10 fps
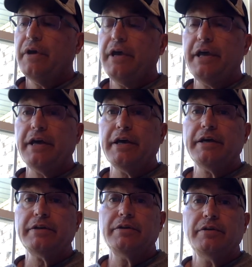
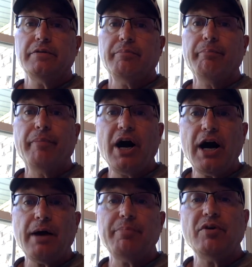and
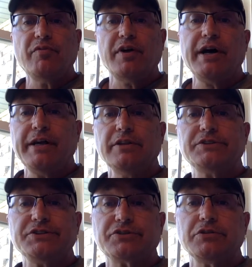mob
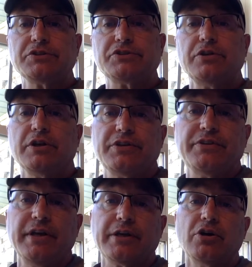violence is going to start to
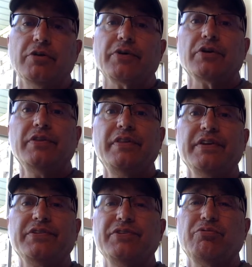take over.
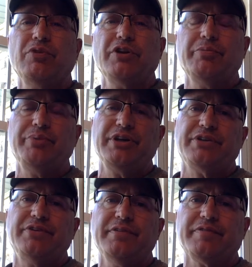This is one of the
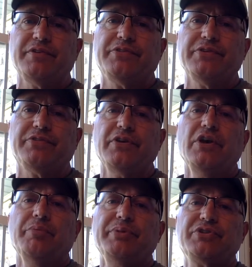big differences
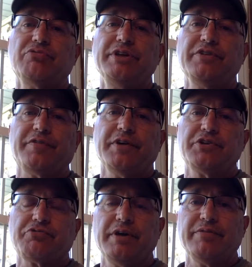between the
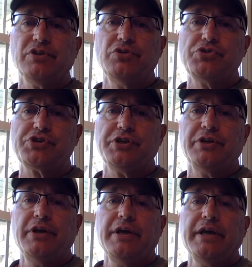French
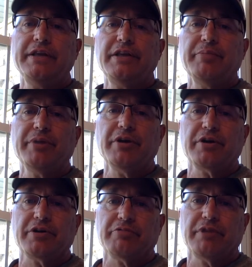Revolution and the
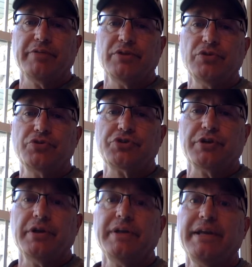American Revolution.
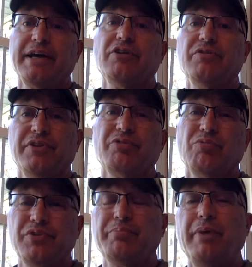Now, there
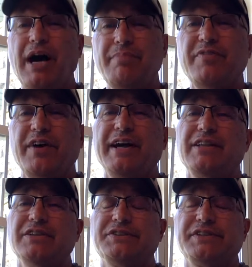was mob
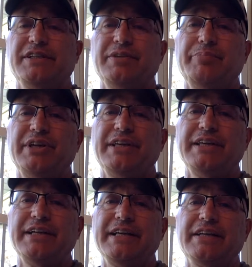violence at the
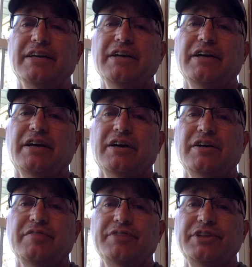beginning
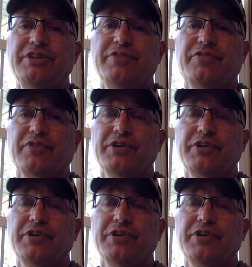of the